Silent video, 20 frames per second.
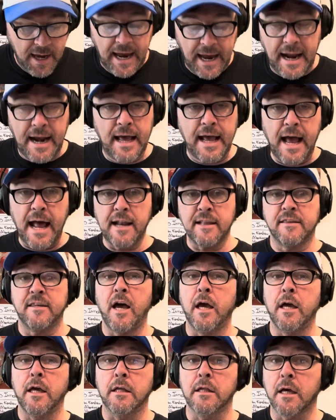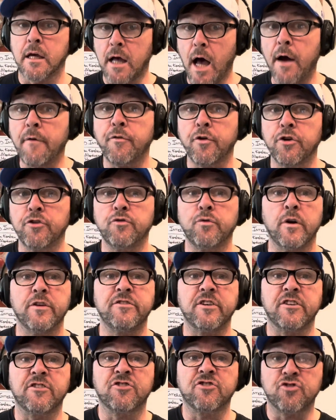And I got to tell you, the coverage was
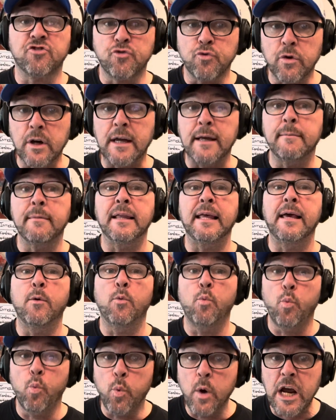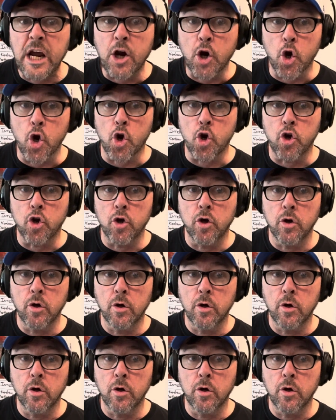extremely weird.